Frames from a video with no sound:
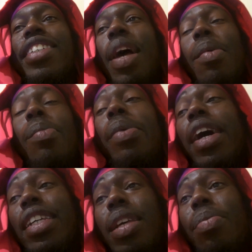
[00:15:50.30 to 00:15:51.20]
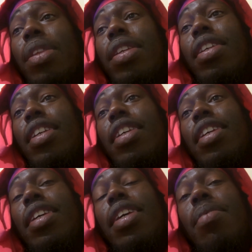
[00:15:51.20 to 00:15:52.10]
so I'm gonna buy something,
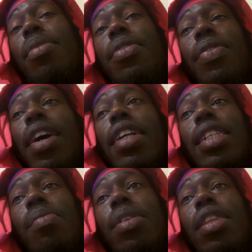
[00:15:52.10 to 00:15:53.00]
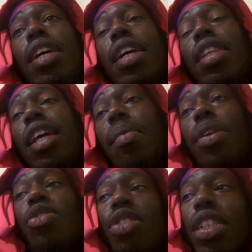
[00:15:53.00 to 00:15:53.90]
find something that I, that I'm
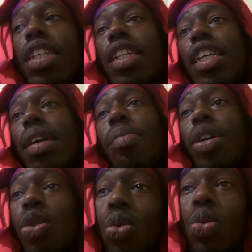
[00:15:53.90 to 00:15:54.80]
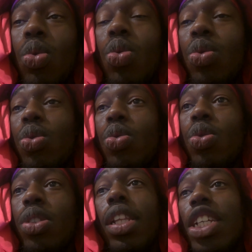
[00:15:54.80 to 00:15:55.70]
interested in that I'm like, ooh,
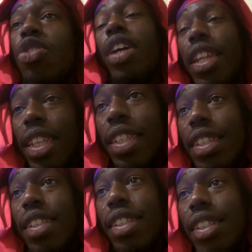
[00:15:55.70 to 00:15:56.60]
let's try this,